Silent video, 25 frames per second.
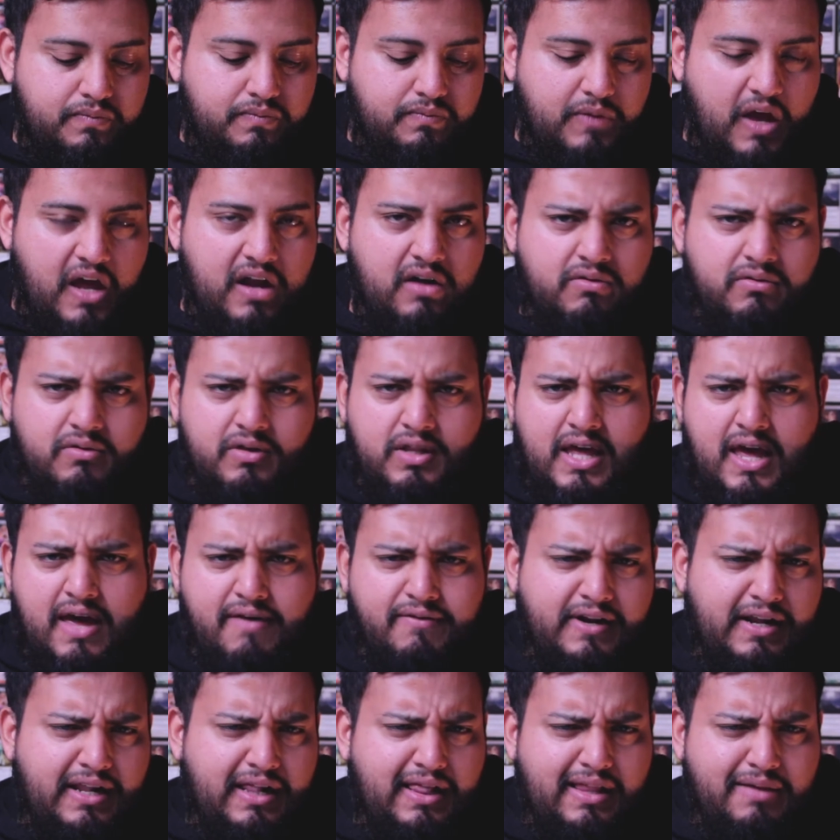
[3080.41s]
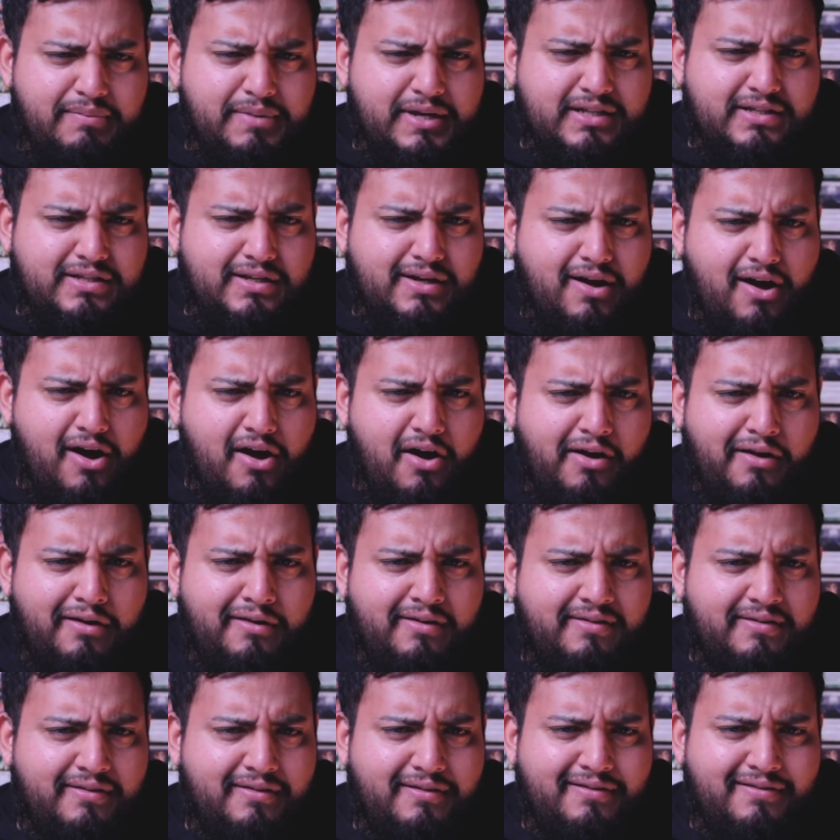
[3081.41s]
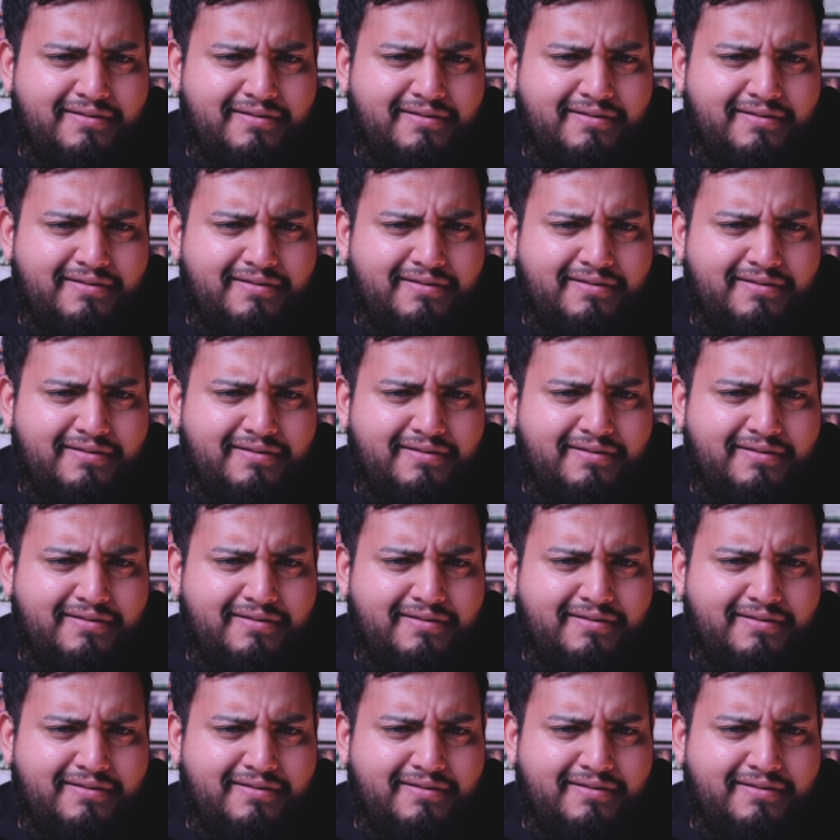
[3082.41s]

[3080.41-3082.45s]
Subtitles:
I don't really have any limits on